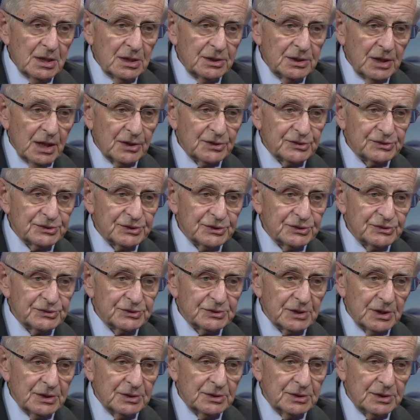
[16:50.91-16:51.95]
youngsters
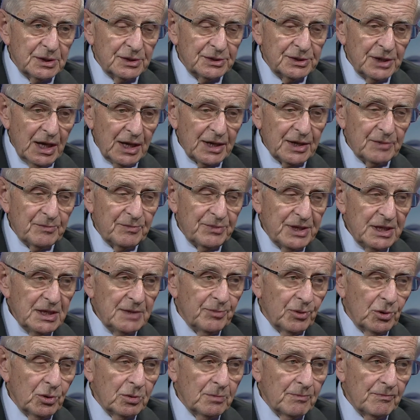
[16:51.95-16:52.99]
and young
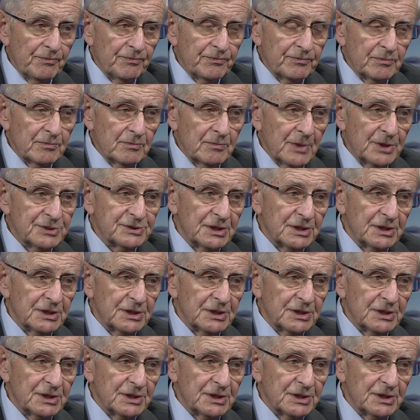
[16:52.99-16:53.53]
people. I